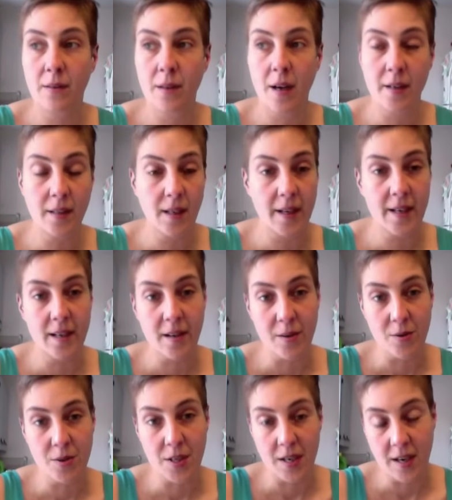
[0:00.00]

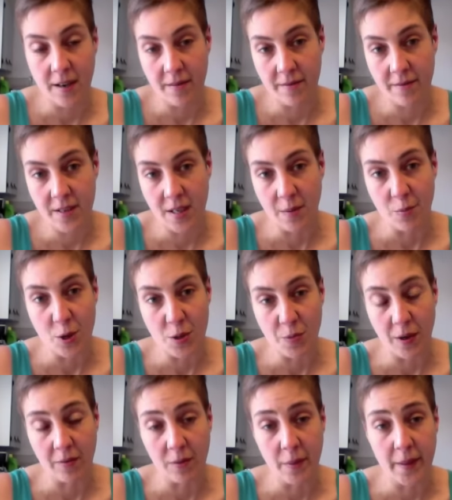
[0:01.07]
others, I have some
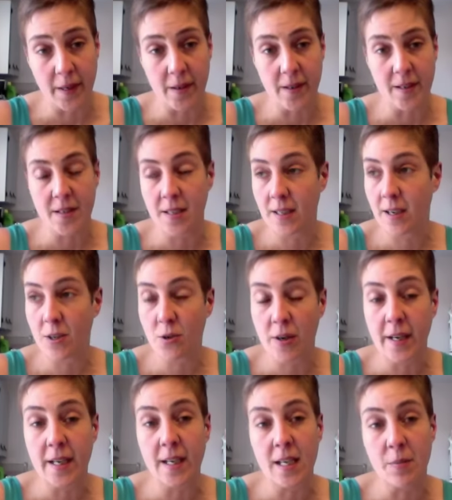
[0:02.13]
respect for my audience. I'm going to
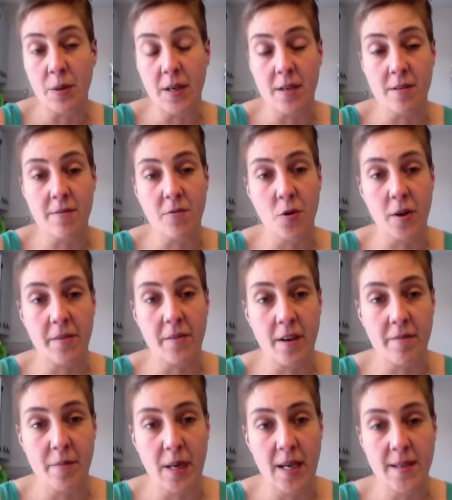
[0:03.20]
try and keep it under
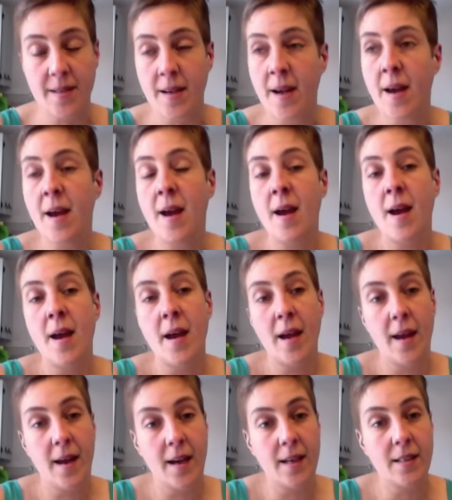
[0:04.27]
45 minutes,
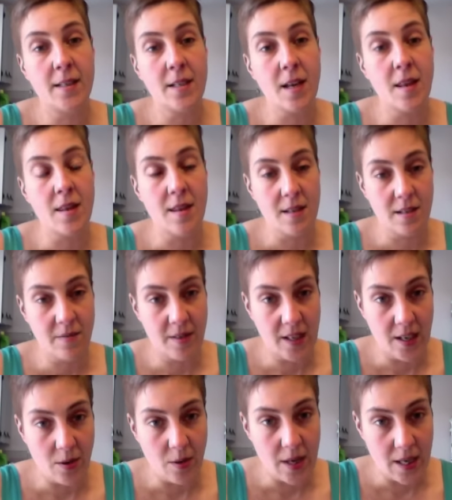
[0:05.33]
and this
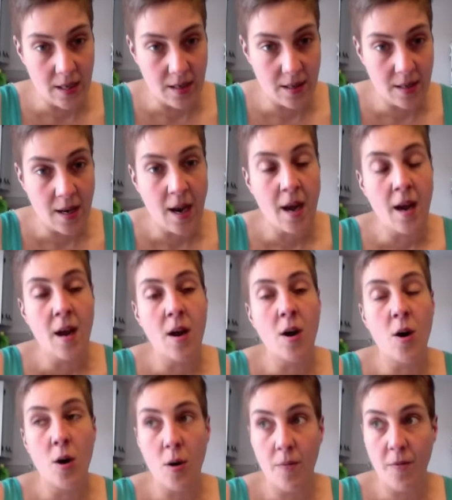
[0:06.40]
video is
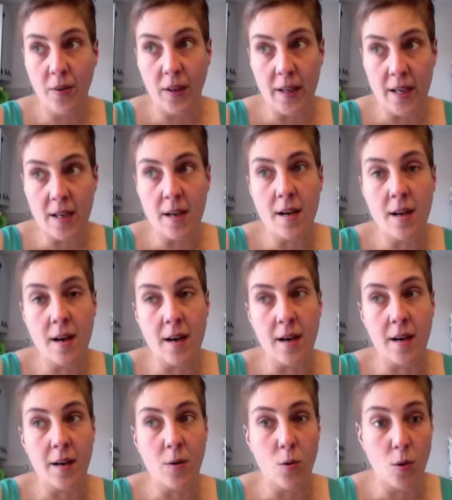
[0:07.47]
hopefully
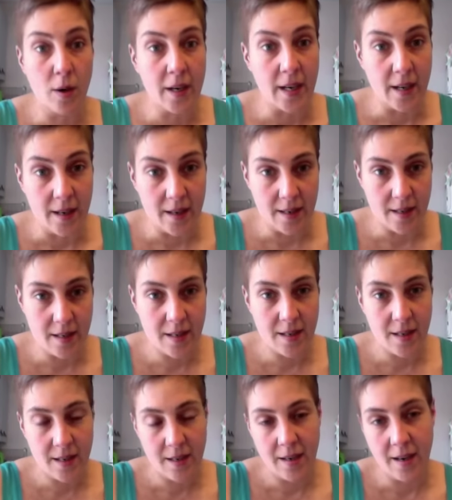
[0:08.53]

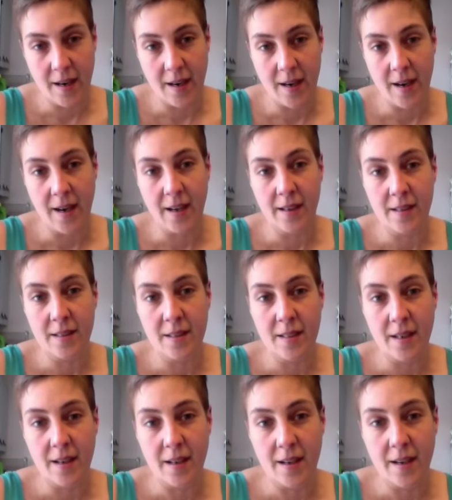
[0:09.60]
organized
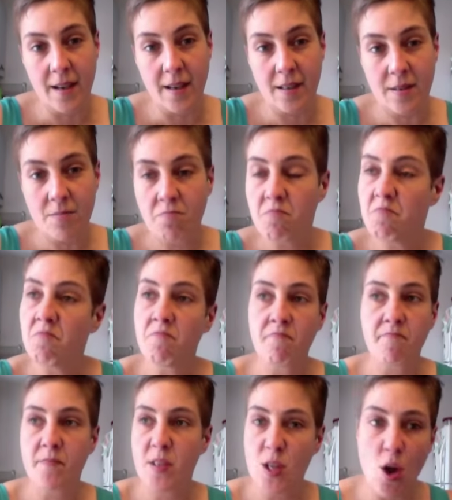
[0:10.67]
and
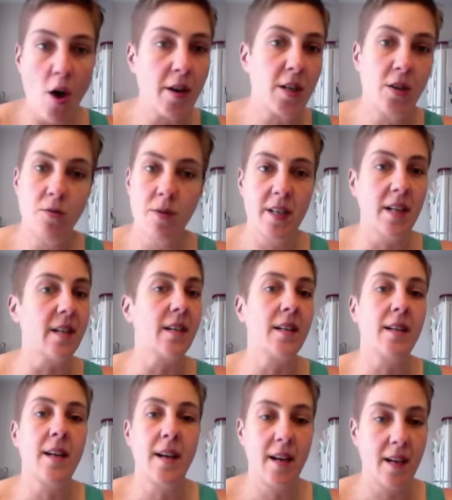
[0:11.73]
not too
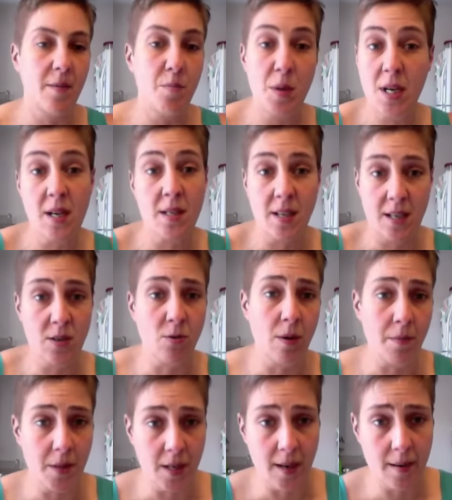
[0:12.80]
redundant because I
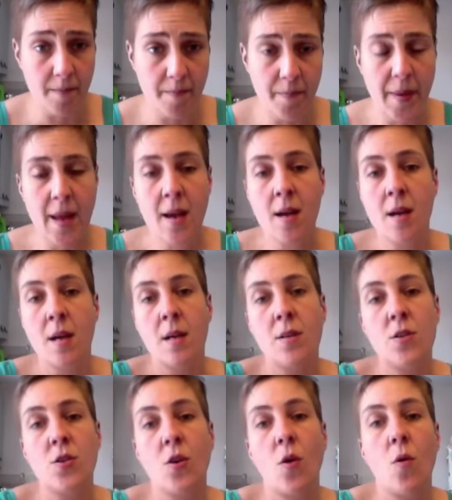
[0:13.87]
scripted it.
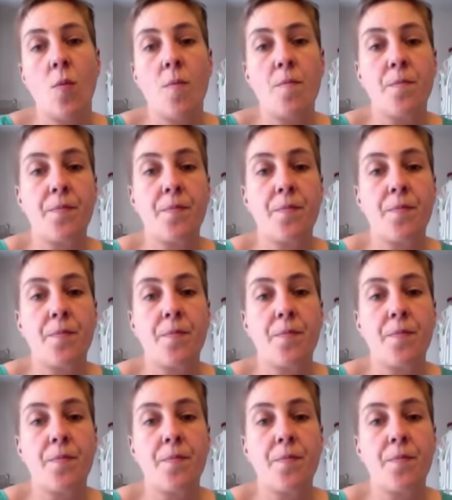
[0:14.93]
So,